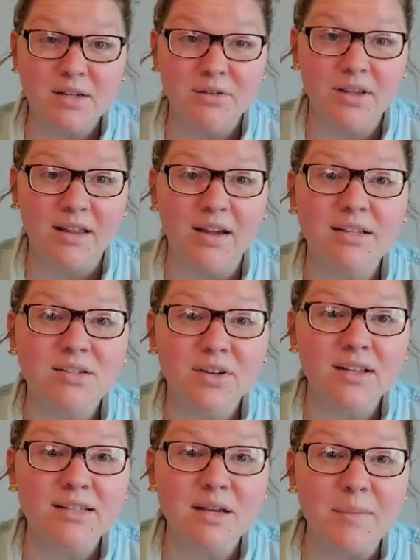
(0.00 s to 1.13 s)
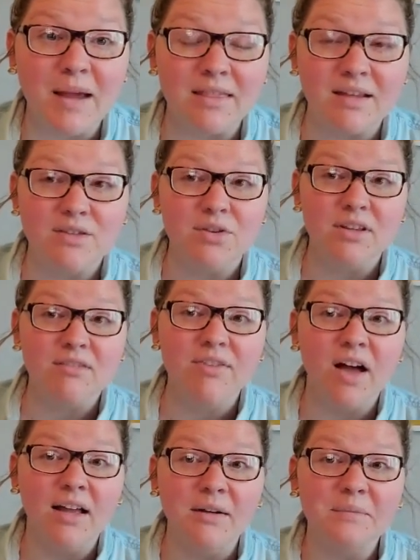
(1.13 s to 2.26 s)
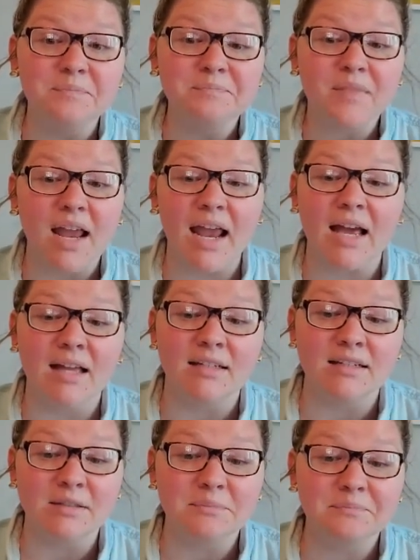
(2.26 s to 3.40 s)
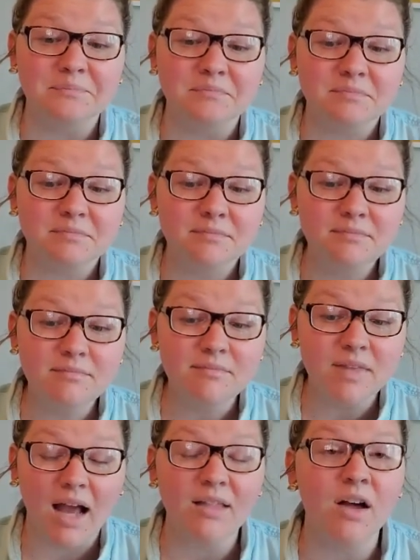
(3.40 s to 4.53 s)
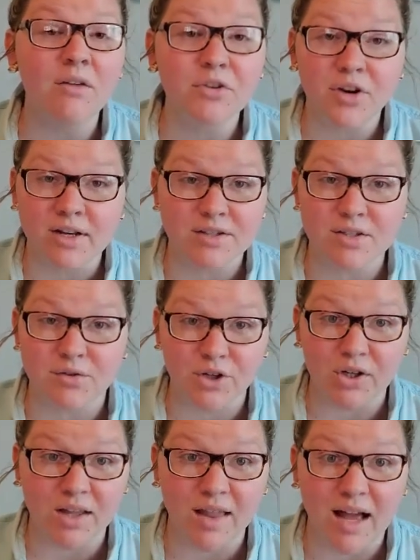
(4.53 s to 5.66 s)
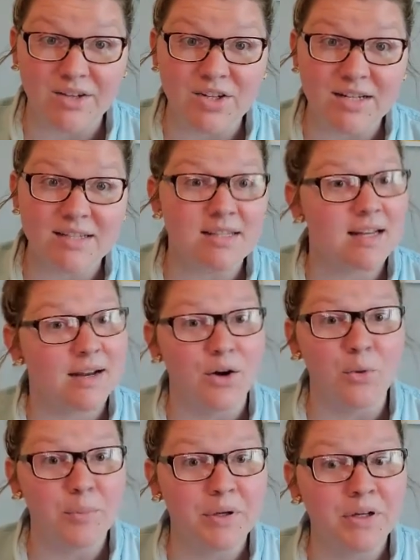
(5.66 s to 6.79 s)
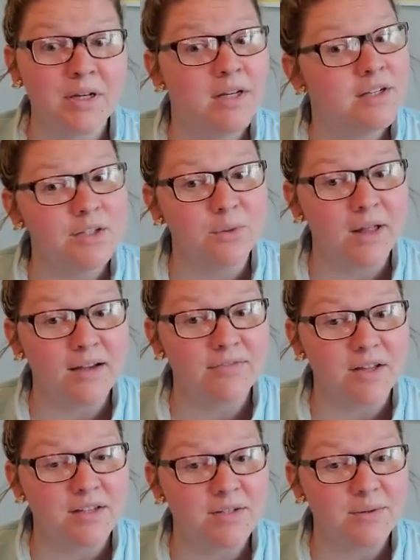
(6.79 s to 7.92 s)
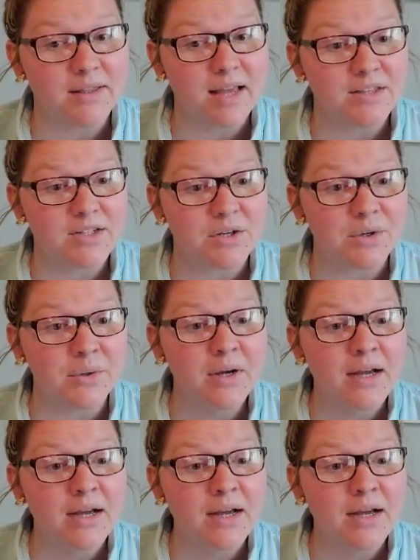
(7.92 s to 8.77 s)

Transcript: really like surrealism. I think it's really fun, and I love creating surreal collages, and I hope you will have fun doing that too.